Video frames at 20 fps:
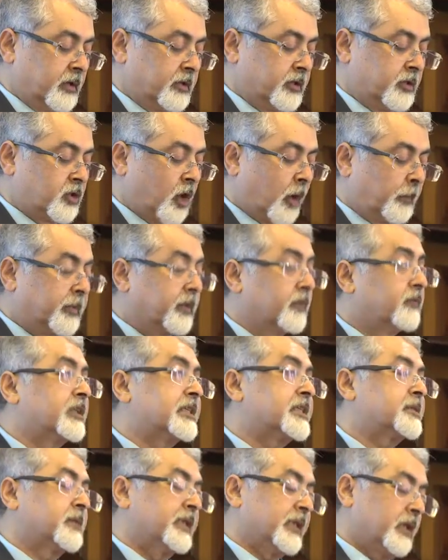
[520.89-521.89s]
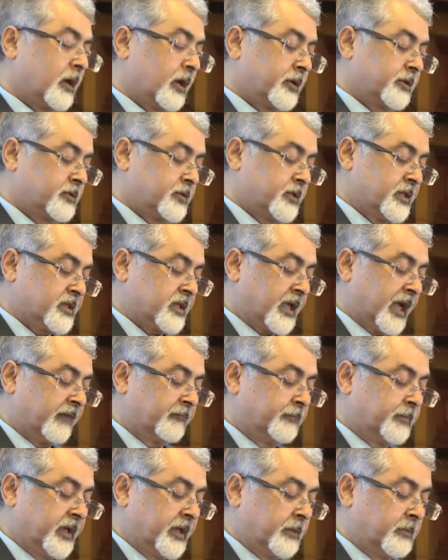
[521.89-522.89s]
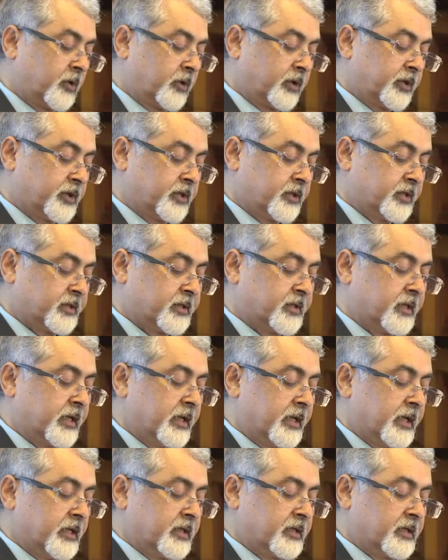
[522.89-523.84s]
The top investing countries have been Mauritius,